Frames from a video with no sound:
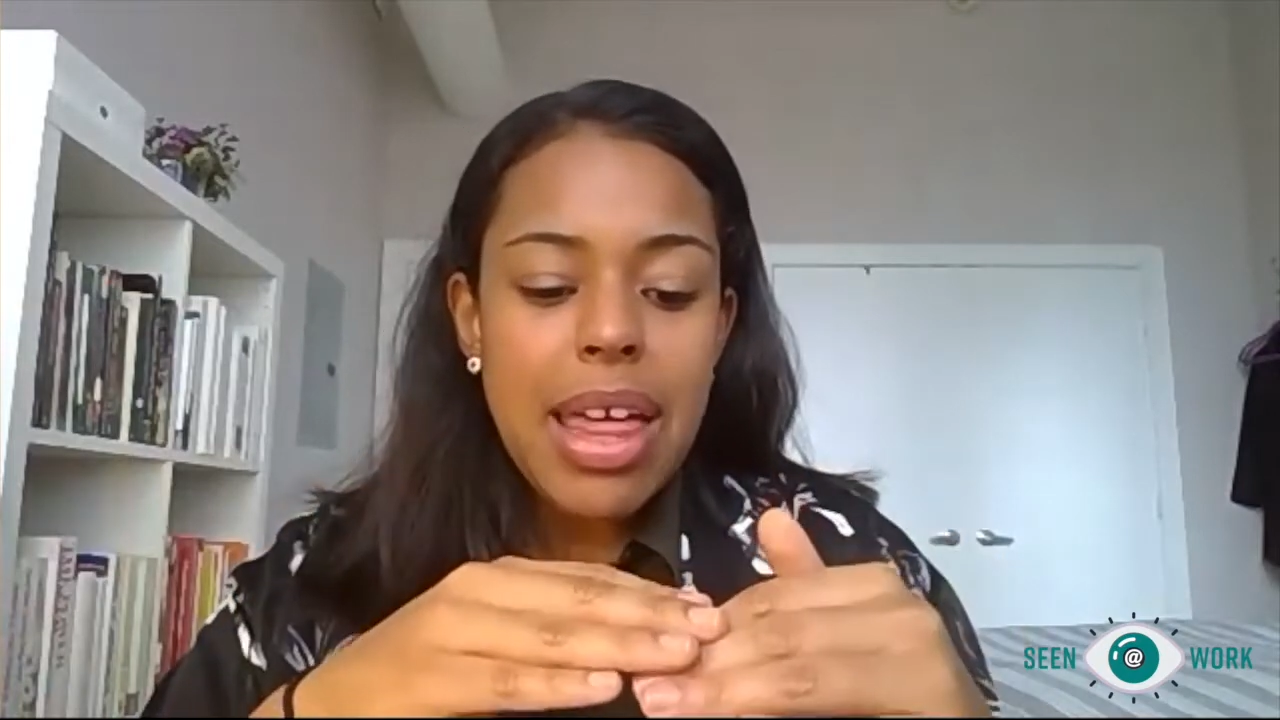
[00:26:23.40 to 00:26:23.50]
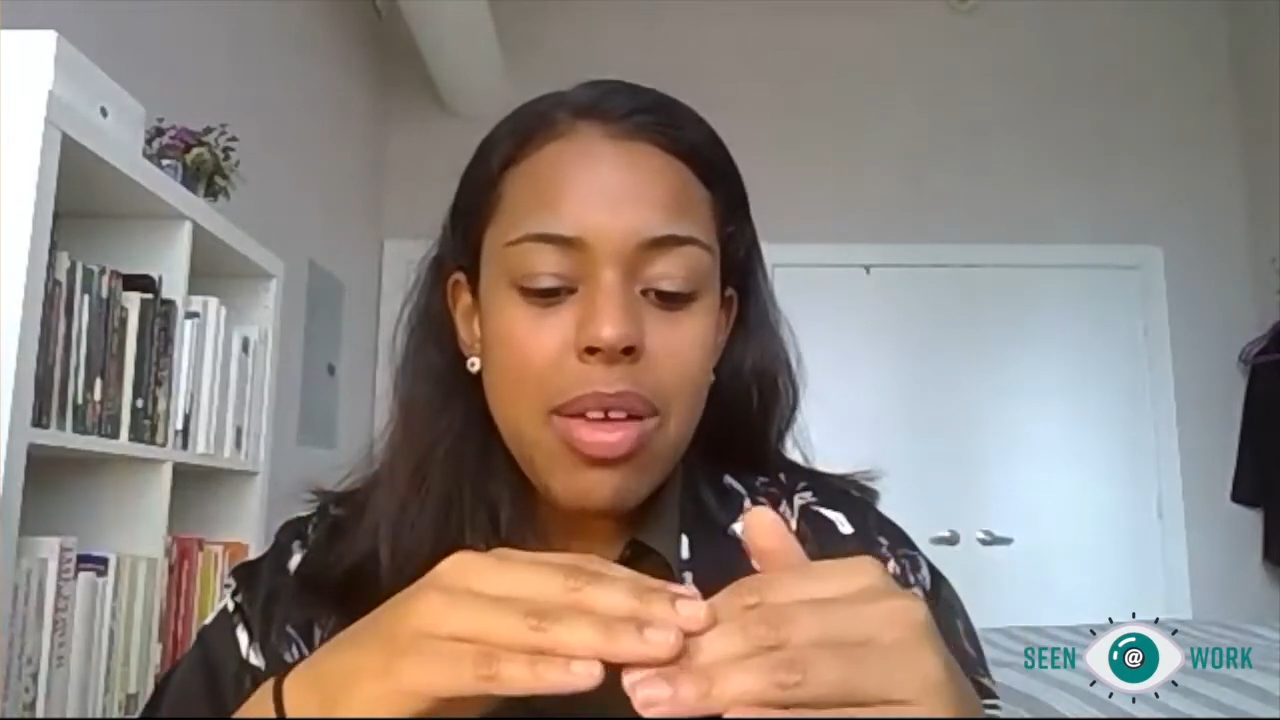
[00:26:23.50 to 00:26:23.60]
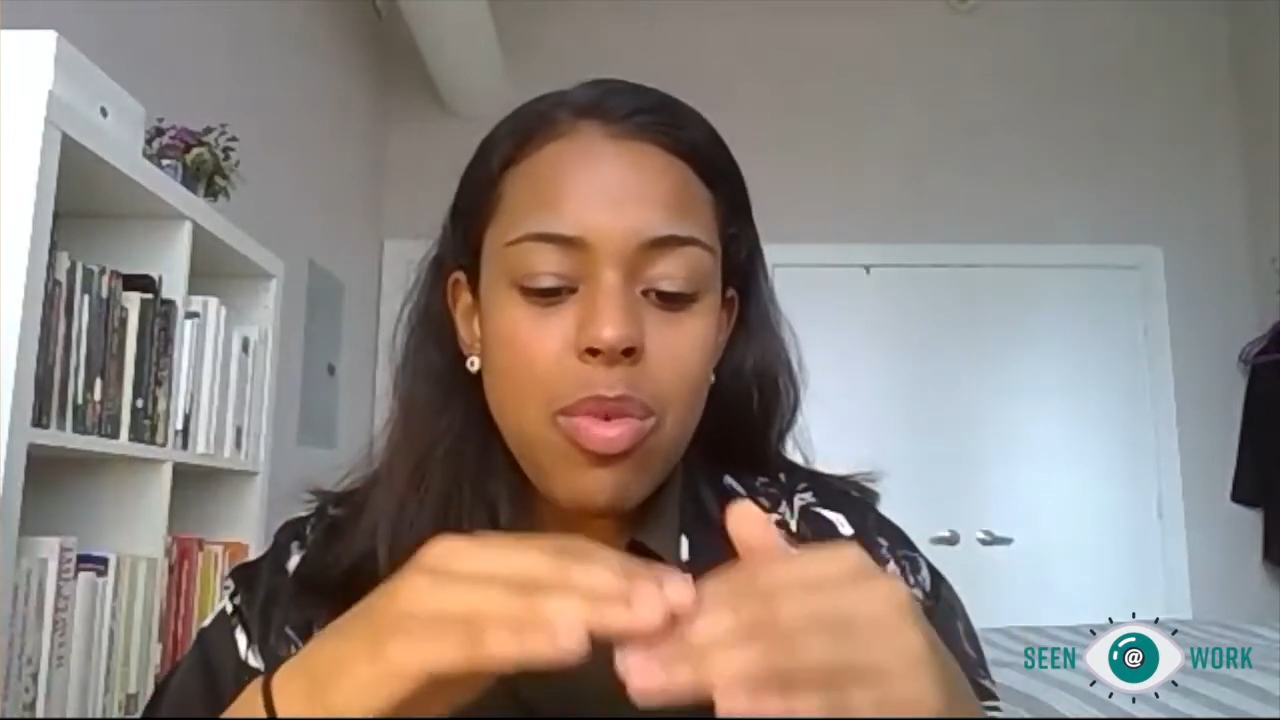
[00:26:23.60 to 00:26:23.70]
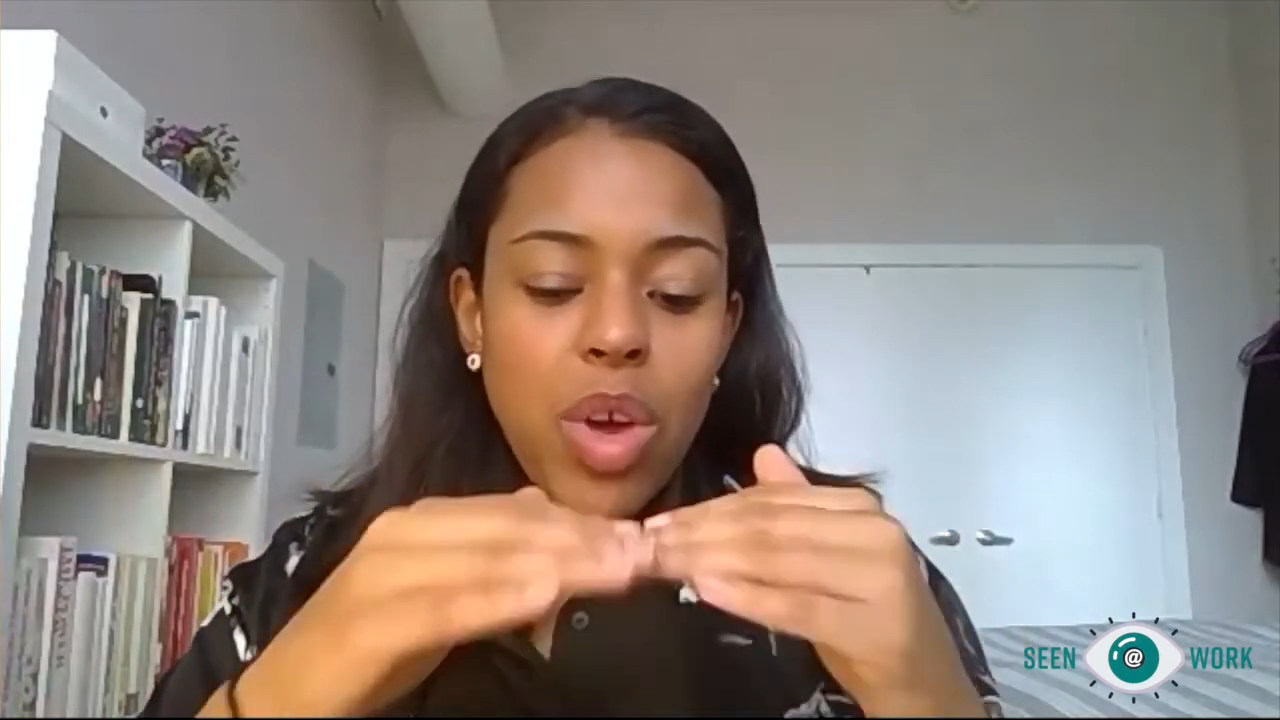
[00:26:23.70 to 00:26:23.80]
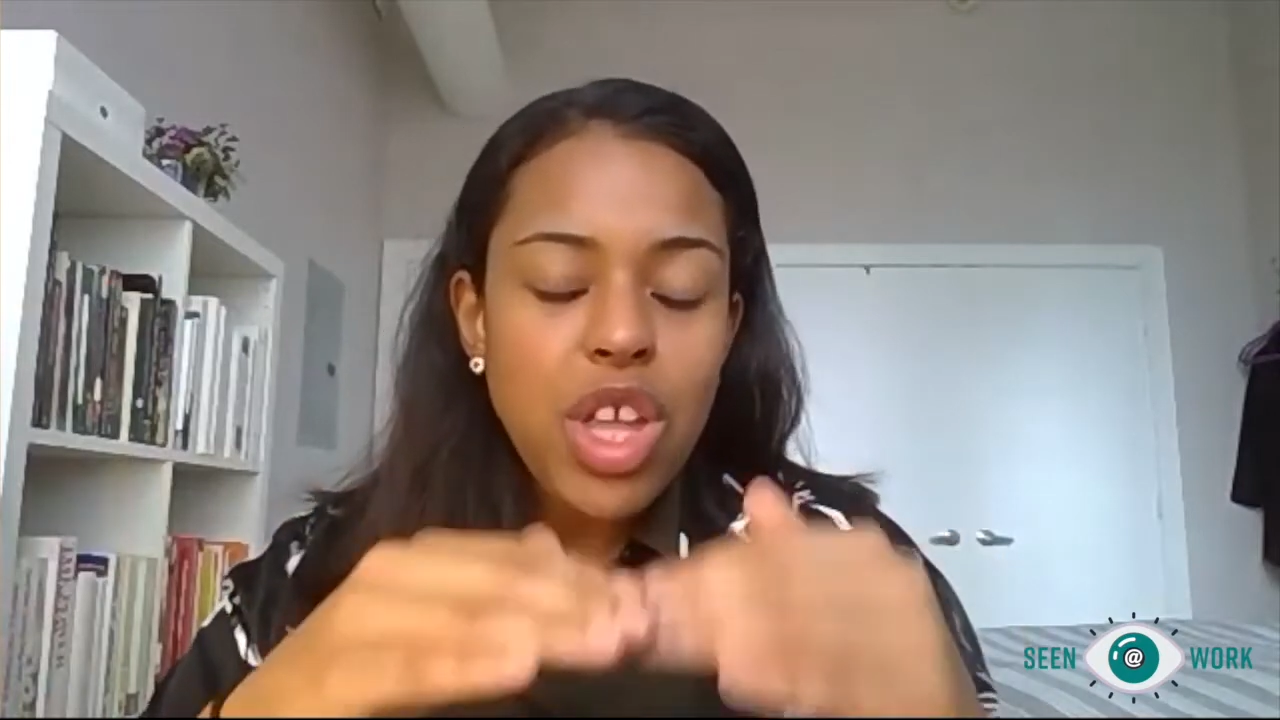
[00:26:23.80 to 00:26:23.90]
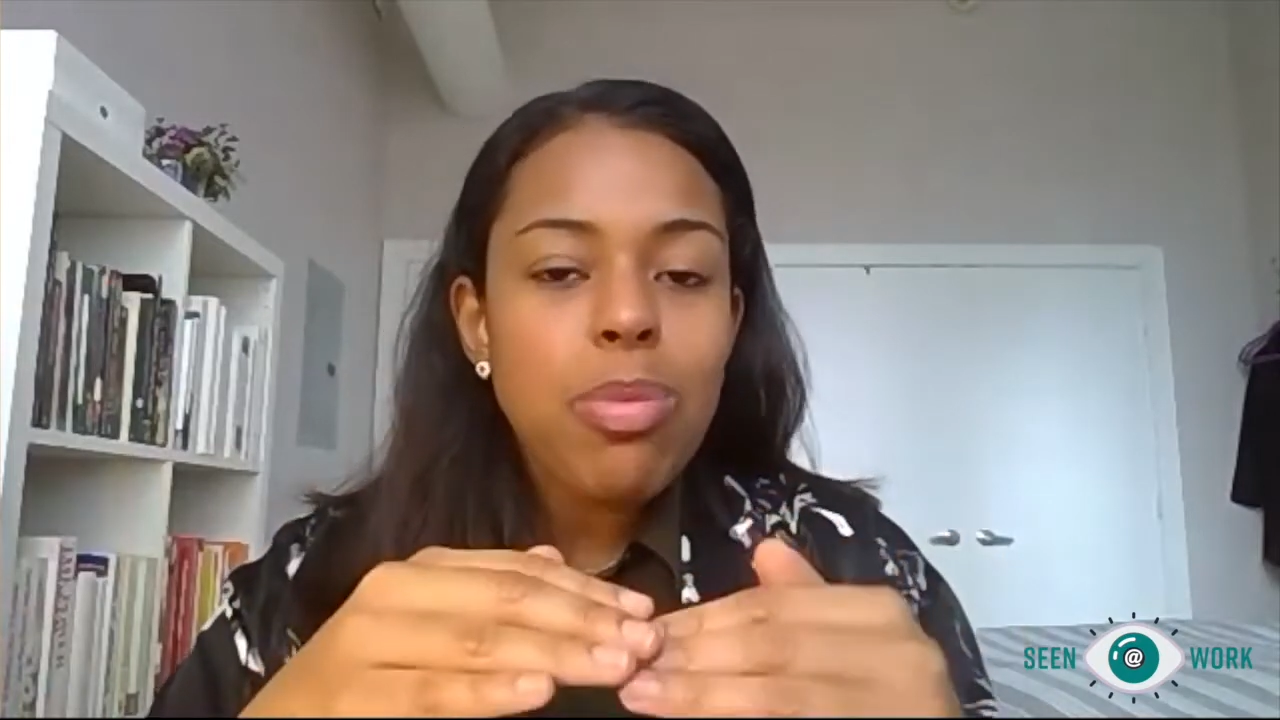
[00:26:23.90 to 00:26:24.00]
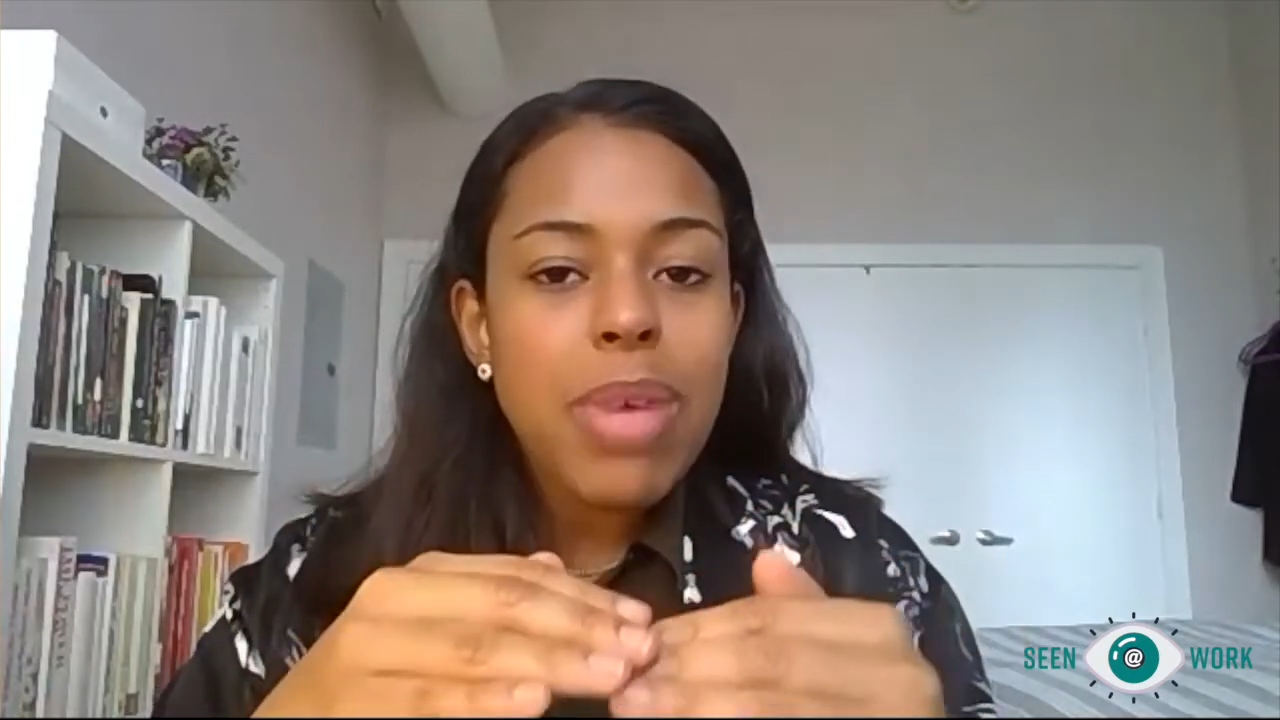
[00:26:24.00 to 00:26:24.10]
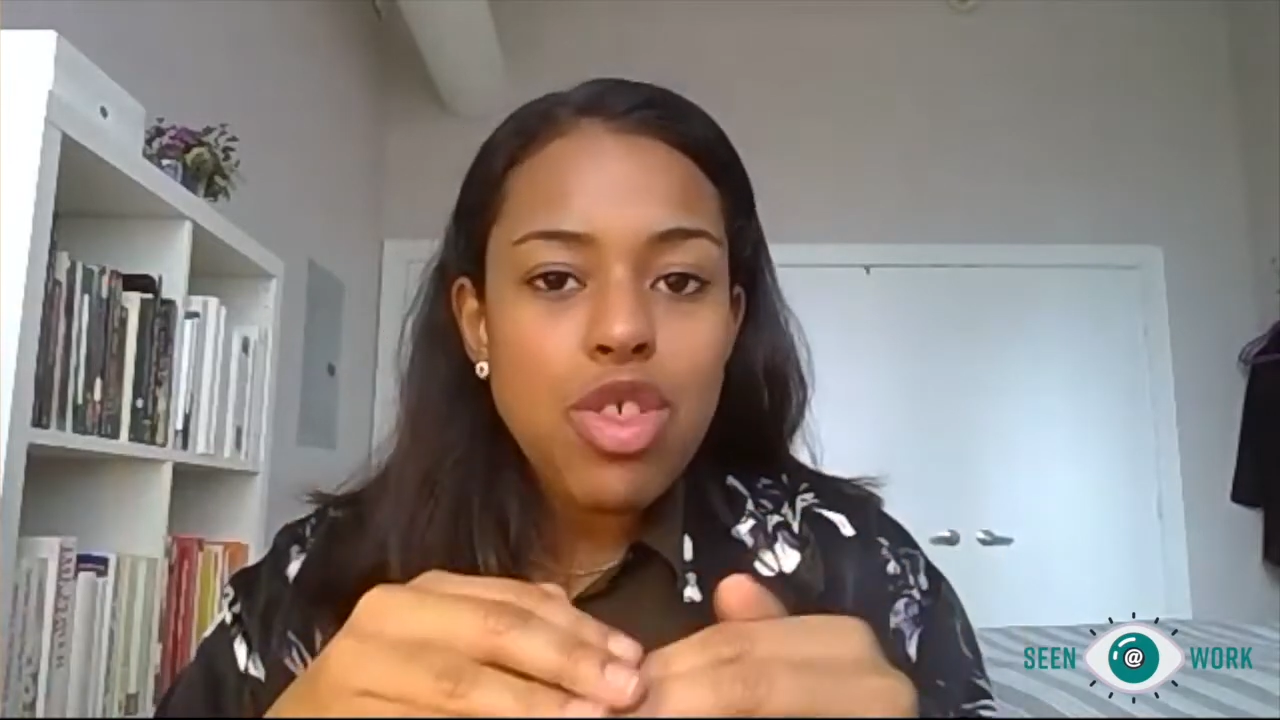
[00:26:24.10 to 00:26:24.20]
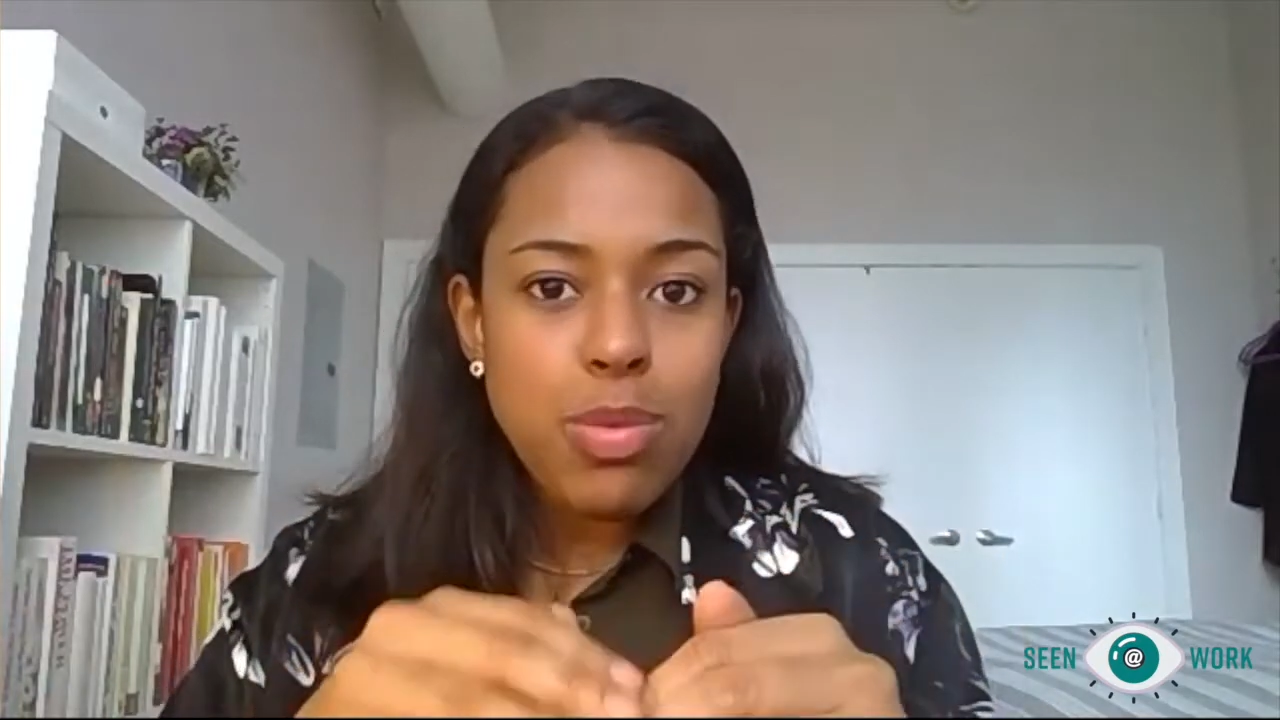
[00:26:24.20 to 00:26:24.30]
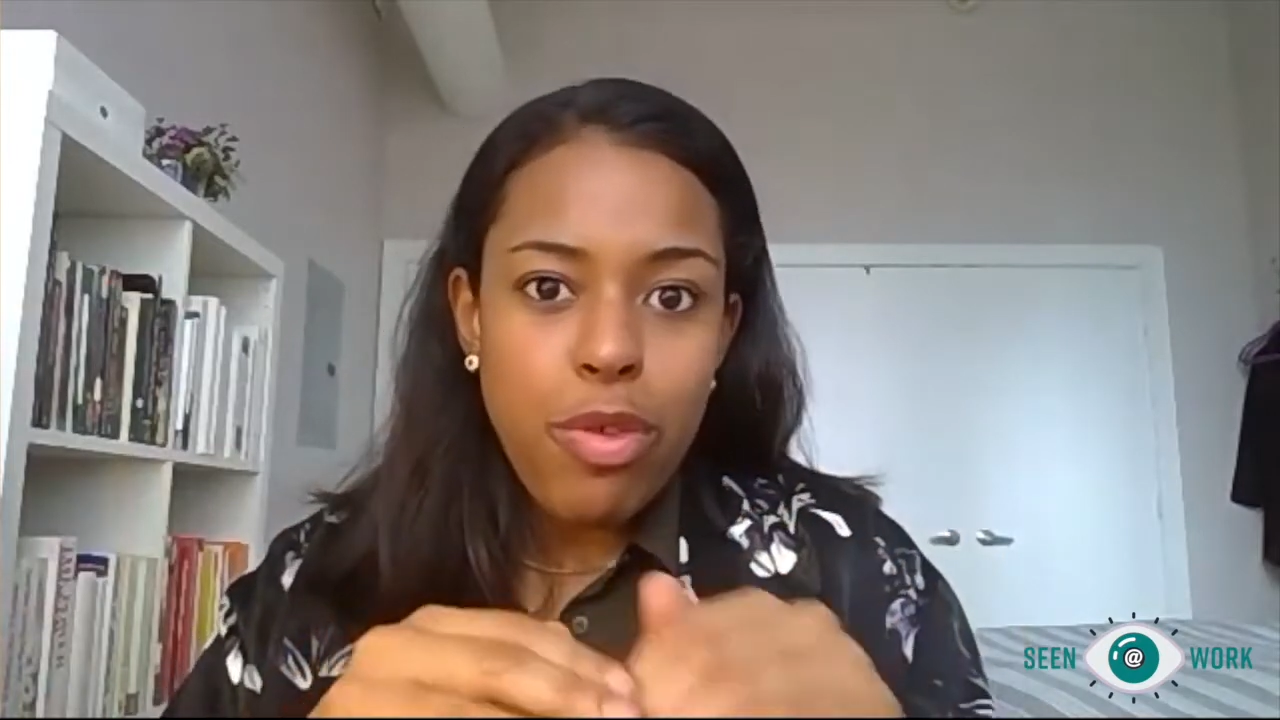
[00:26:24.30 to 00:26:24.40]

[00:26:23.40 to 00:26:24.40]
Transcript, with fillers: what you mentioned